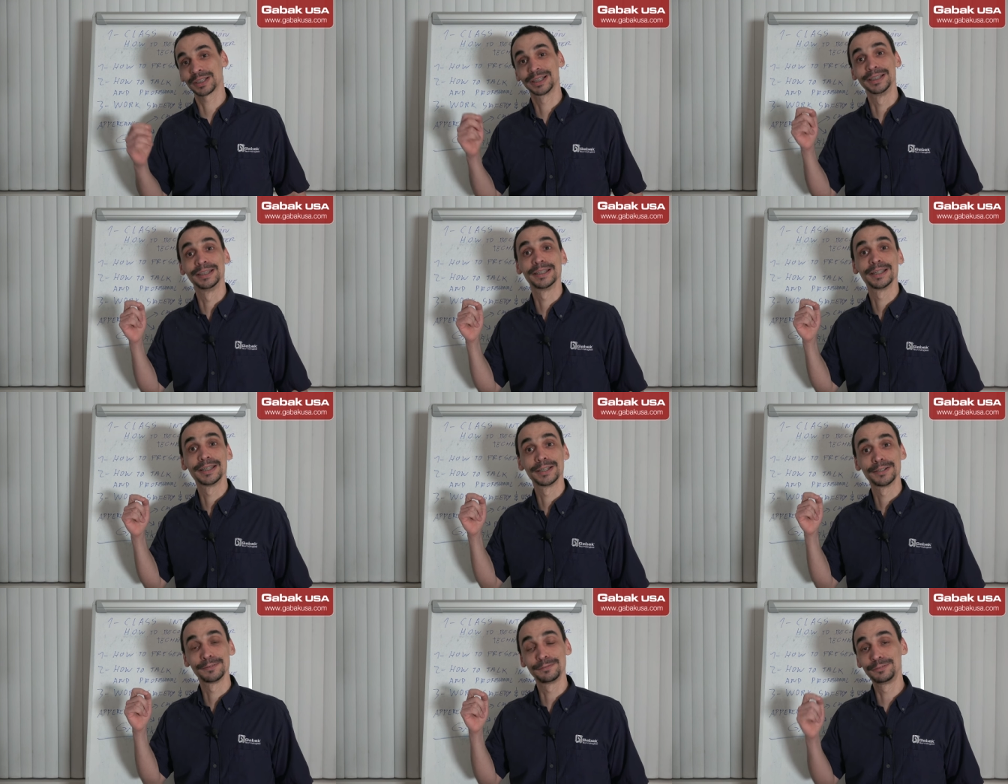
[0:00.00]
in
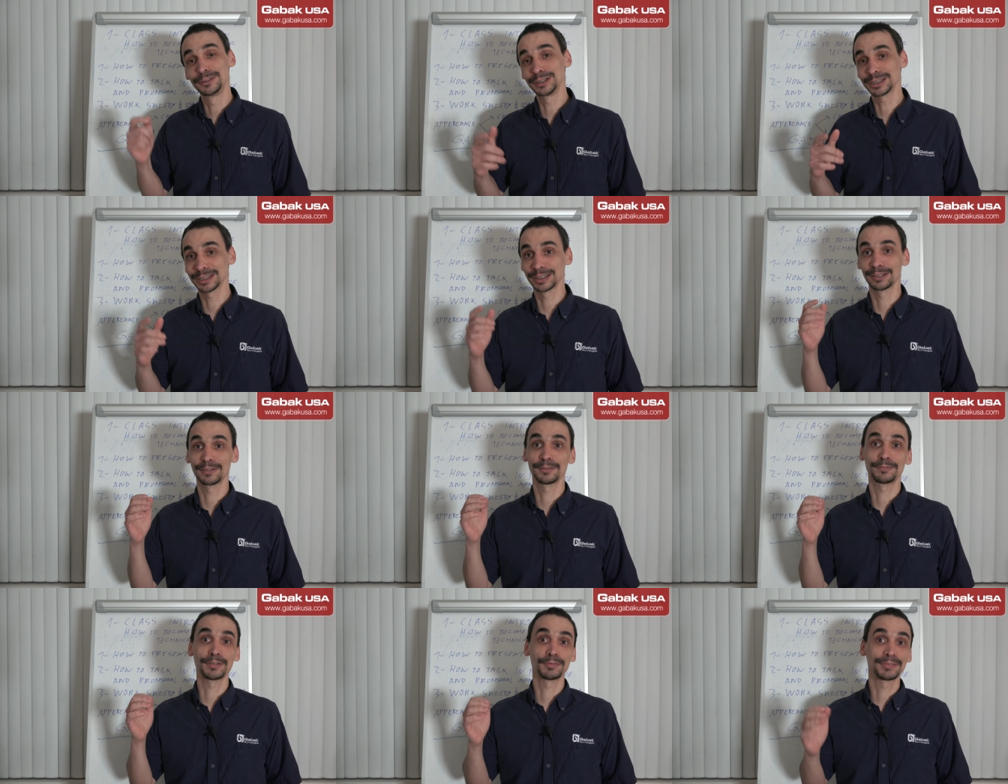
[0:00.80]
the first
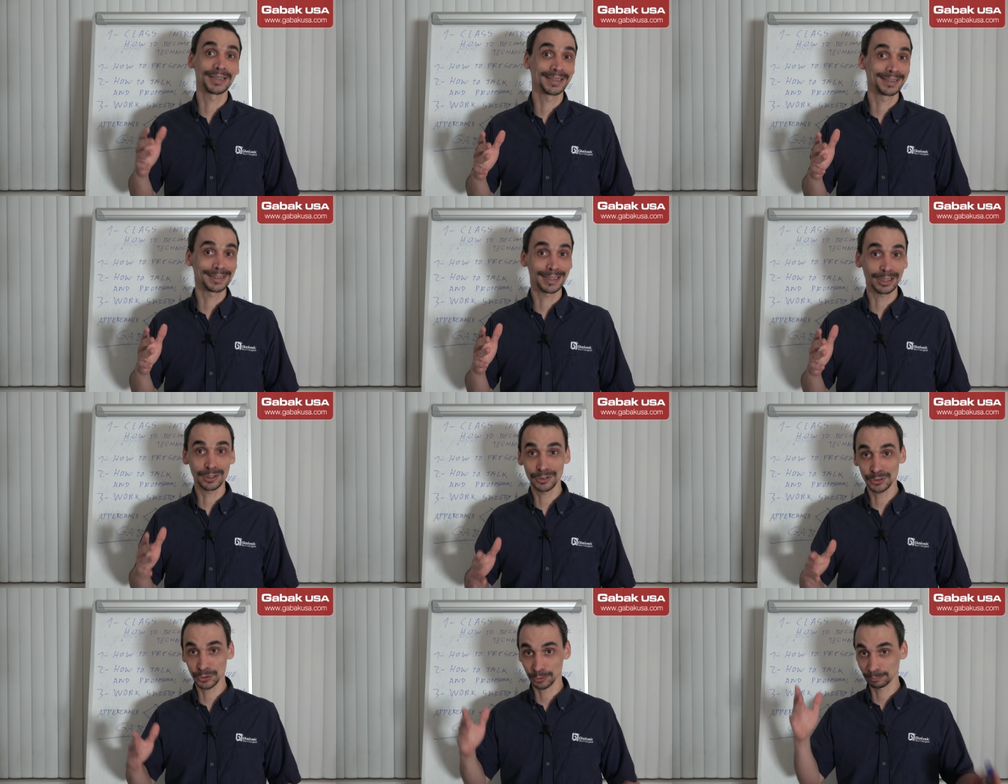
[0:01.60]
fifteen
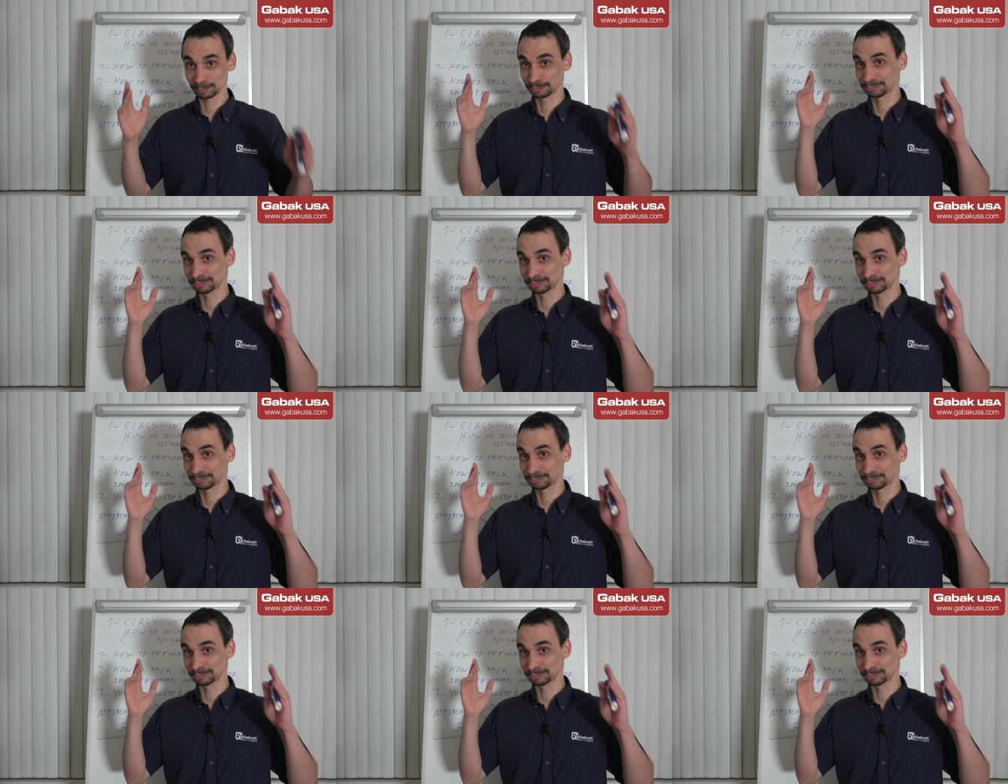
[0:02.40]
seconds,